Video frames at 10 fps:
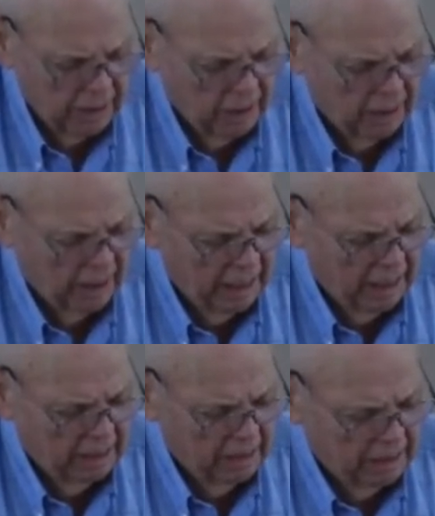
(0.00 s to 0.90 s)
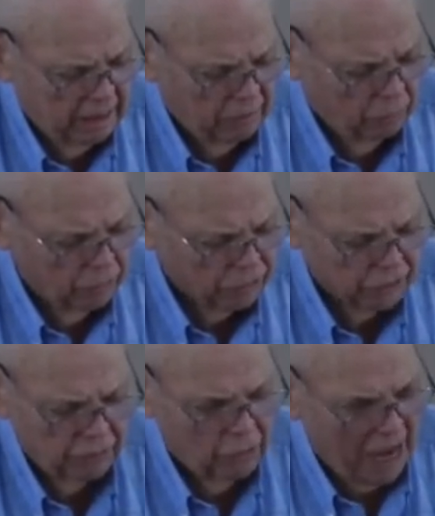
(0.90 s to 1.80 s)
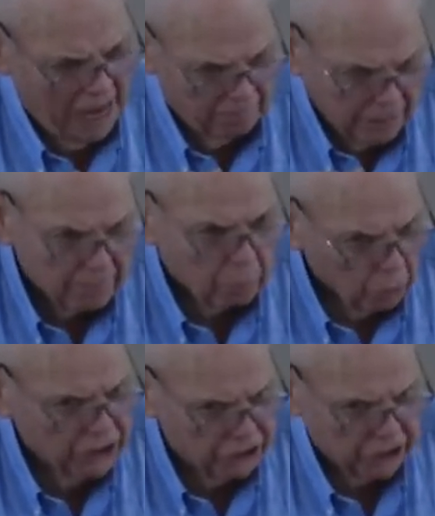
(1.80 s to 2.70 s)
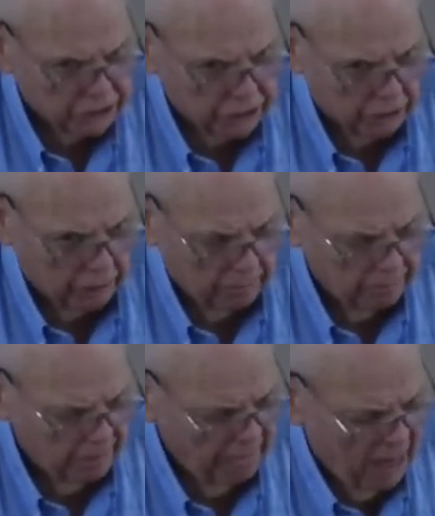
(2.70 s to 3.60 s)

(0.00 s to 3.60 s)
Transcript: uh, was had been preaching some,